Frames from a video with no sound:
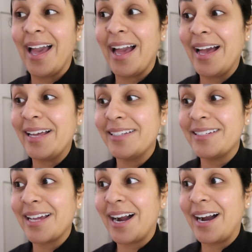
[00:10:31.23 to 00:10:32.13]

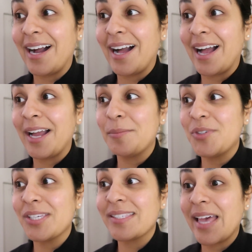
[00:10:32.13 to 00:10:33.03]
And
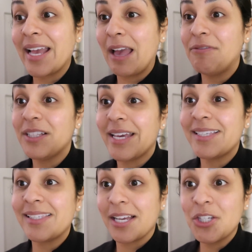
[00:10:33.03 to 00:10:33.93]
I'm just like, I feel
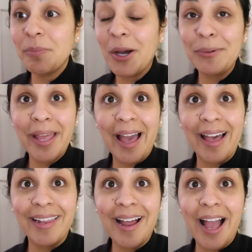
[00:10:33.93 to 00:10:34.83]
like such a
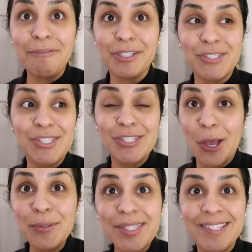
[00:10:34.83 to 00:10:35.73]
bonehead. I feel
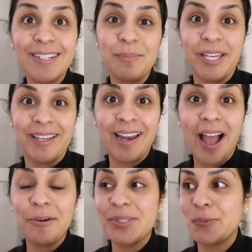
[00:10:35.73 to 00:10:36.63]
so stupid.
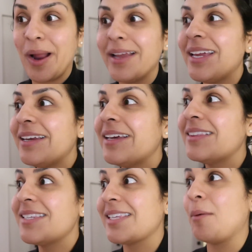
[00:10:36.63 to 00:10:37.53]
I was riding
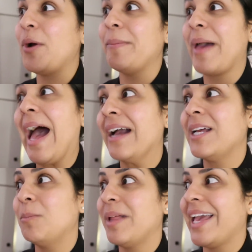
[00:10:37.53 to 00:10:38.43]
in the subway
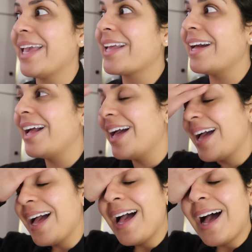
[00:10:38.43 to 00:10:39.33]
back. I'm like,
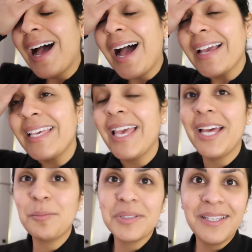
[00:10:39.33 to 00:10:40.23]
I
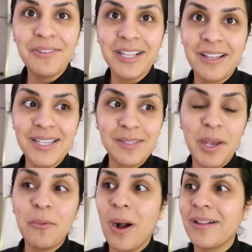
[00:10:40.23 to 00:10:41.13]
can't believe I lost
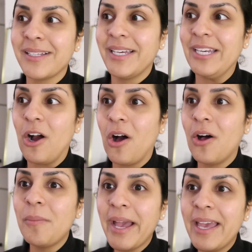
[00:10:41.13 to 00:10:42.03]
my wallet,
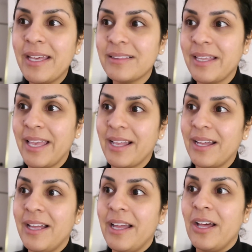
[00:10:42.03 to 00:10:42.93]
all my
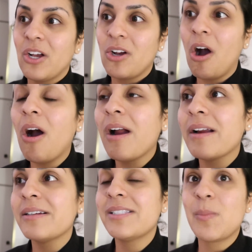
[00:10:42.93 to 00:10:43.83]
like
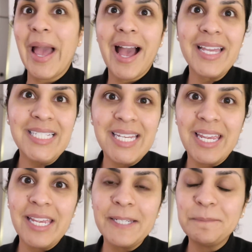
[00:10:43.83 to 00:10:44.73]
cards, my
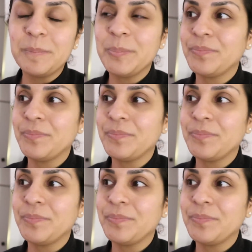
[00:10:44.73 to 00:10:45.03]
ID.